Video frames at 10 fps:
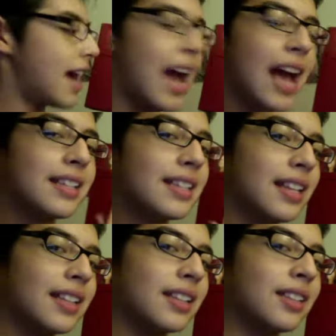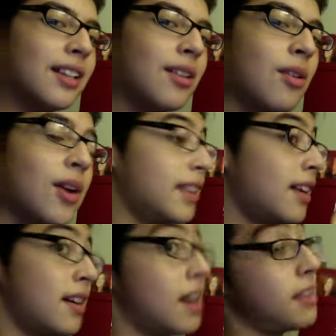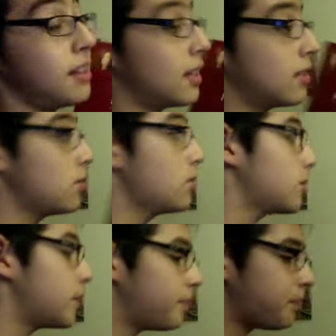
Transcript: has like the little logo right there, and I think that's cool.